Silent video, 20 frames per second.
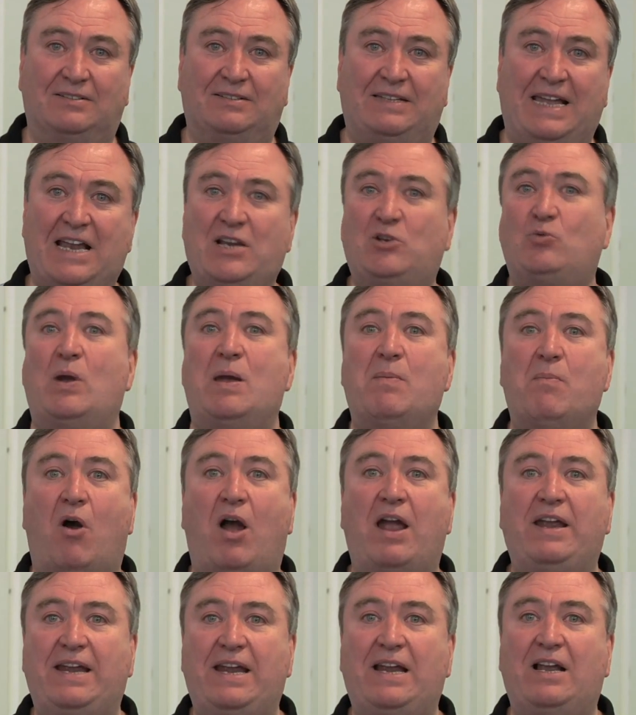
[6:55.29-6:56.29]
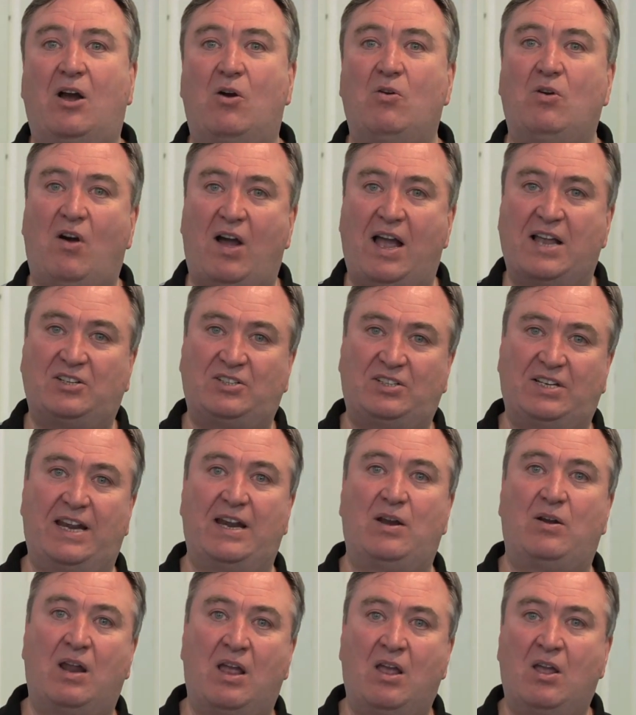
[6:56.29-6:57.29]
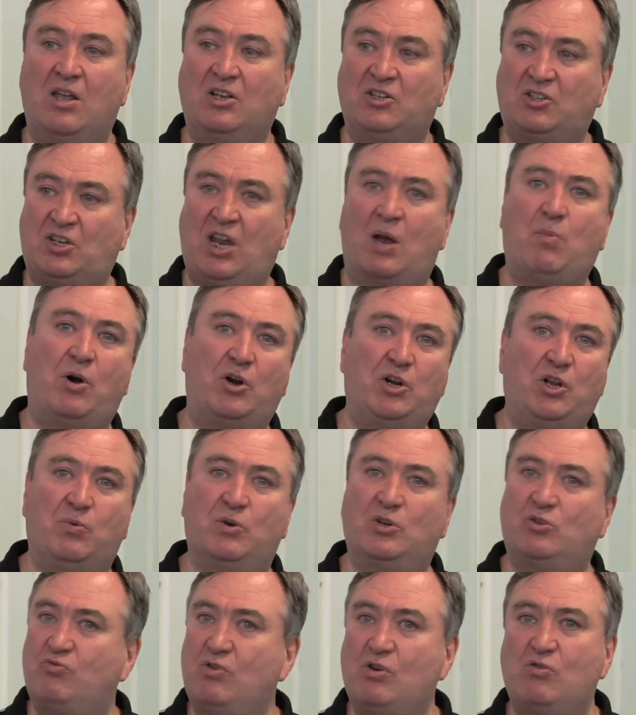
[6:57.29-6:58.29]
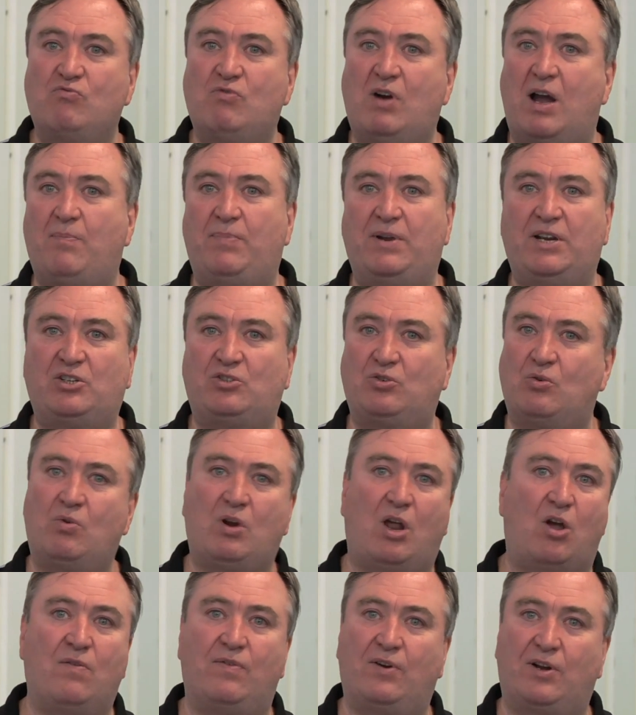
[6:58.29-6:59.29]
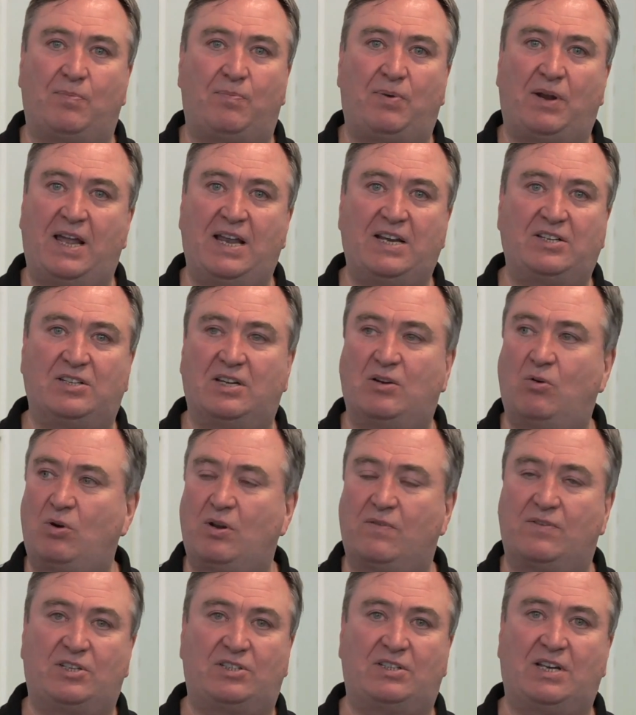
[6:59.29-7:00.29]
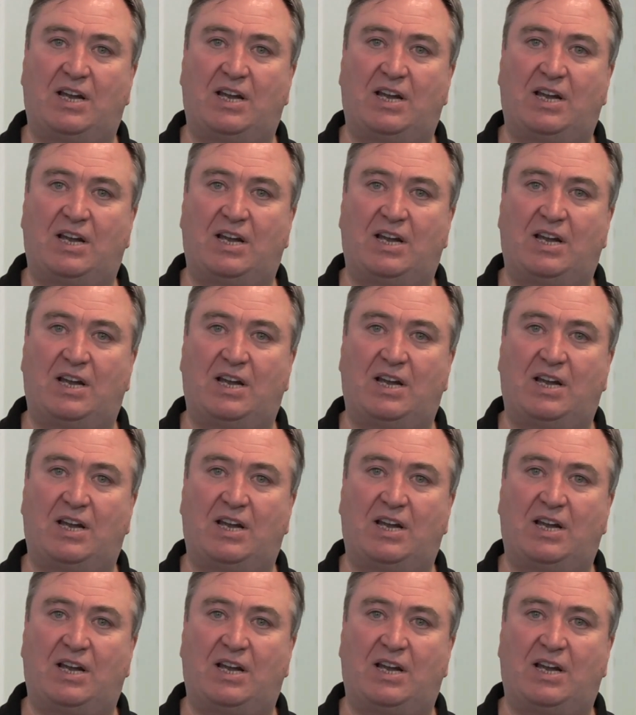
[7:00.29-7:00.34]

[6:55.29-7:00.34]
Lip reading: There's where my ego lies, seeing someone who was real rubbish all over the place and all of a